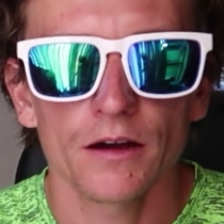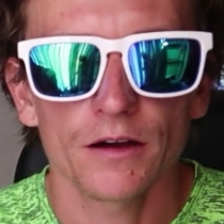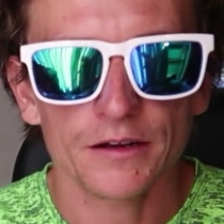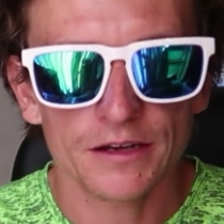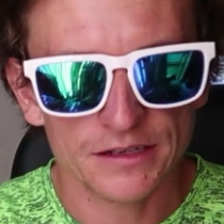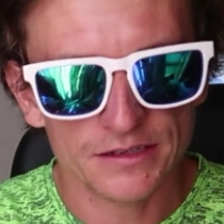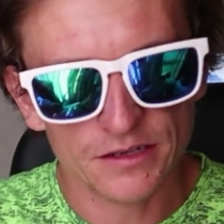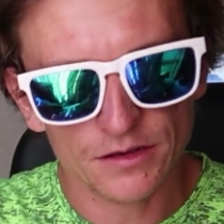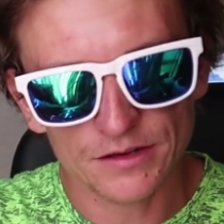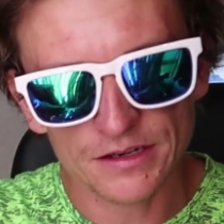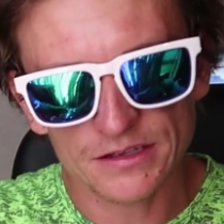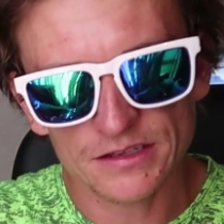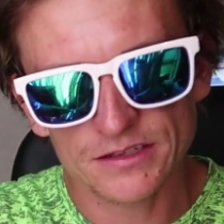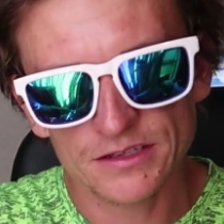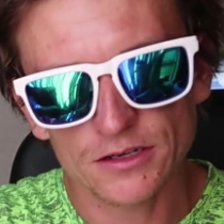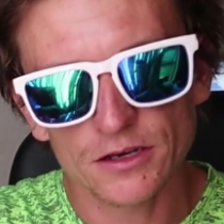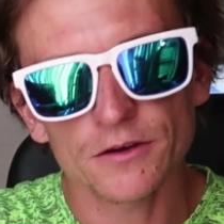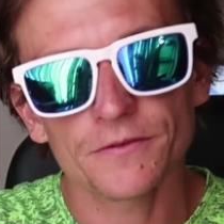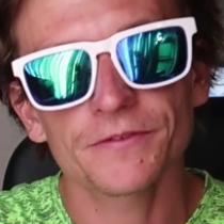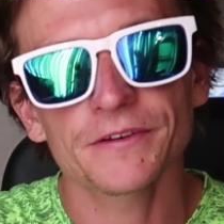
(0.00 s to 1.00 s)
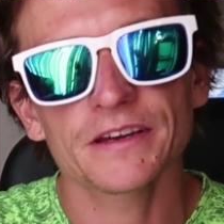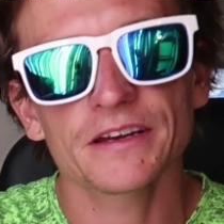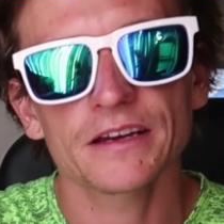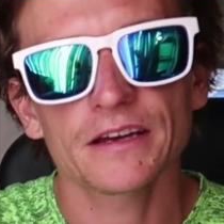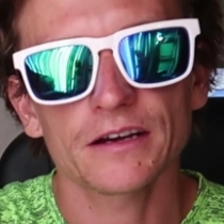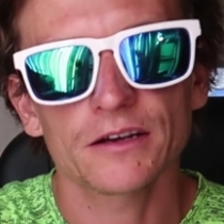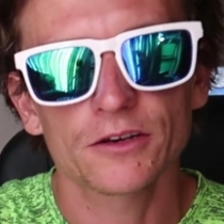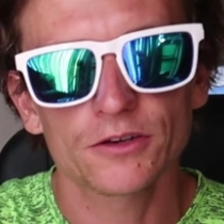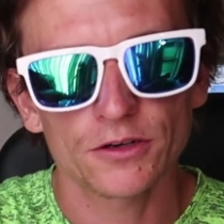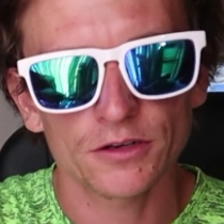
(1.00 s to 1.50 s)
Okay, so in surfing,
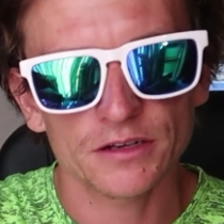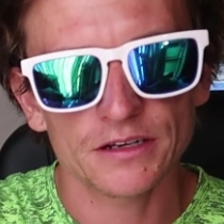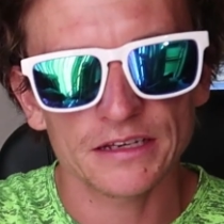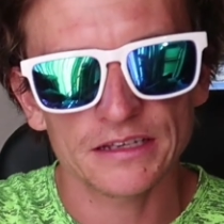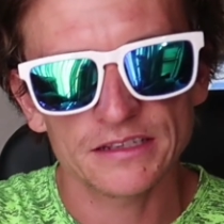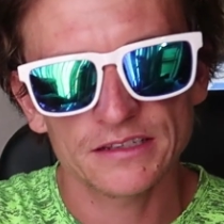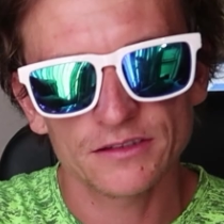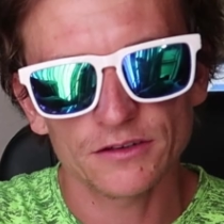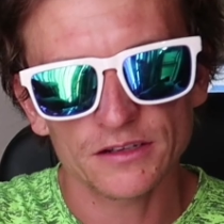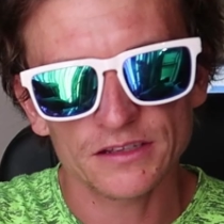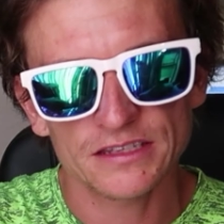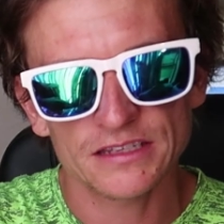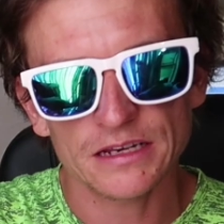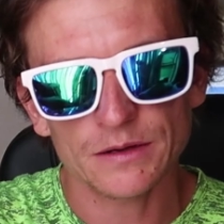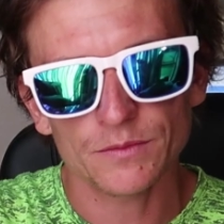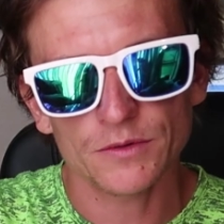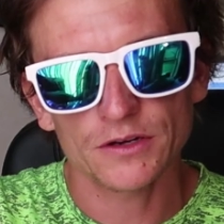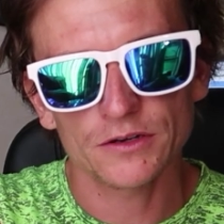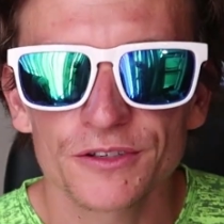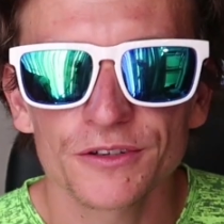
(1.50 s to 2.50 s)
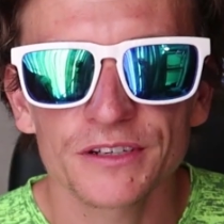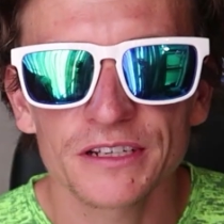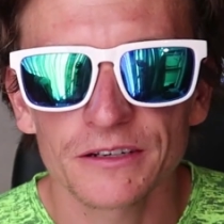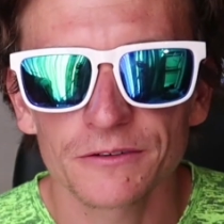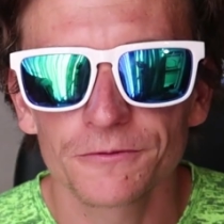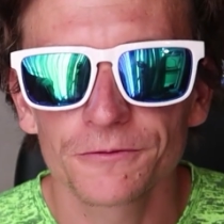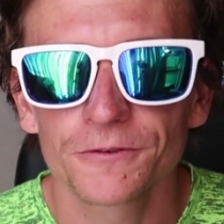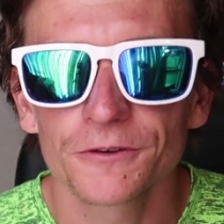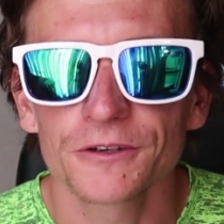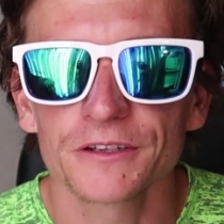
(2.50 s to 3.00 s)
a cook is not someone cooking
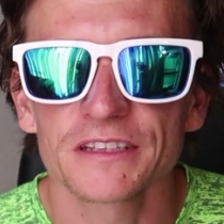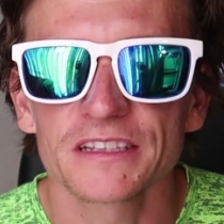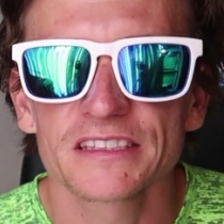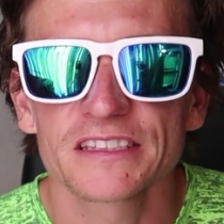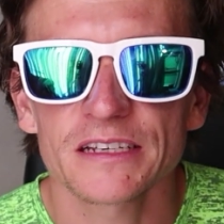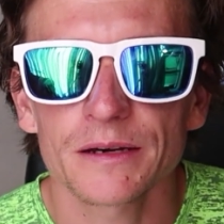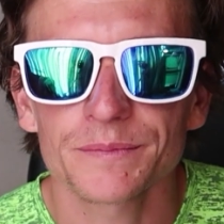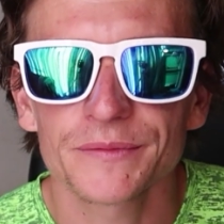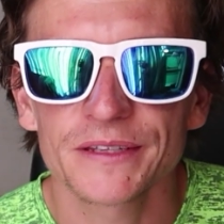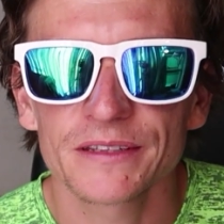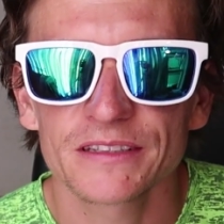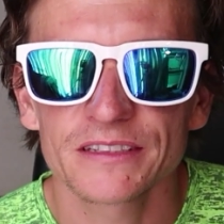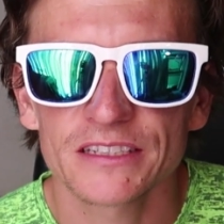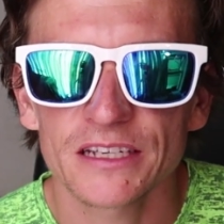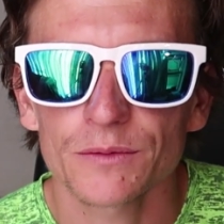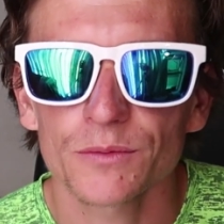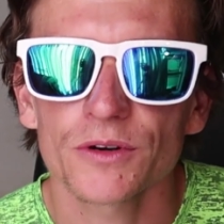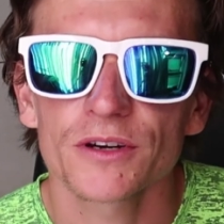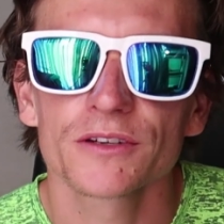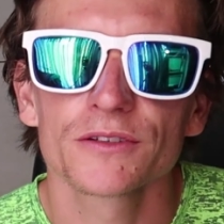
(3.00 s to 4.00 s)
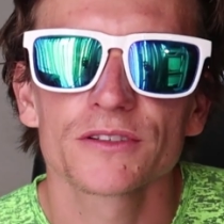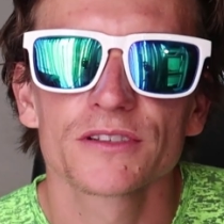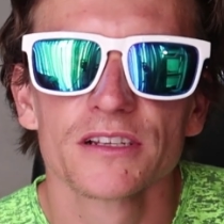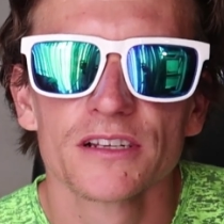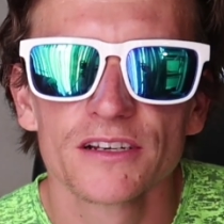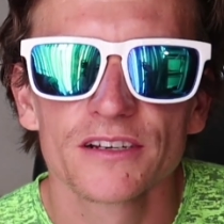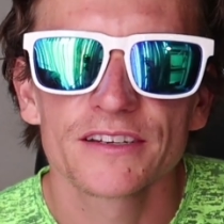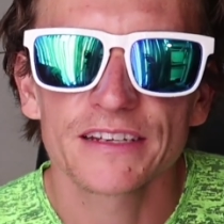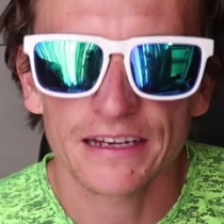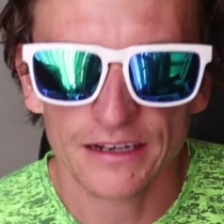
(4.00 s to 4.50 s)
food, it's someone who's
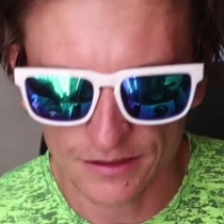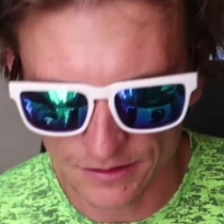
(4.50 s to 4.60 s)
learning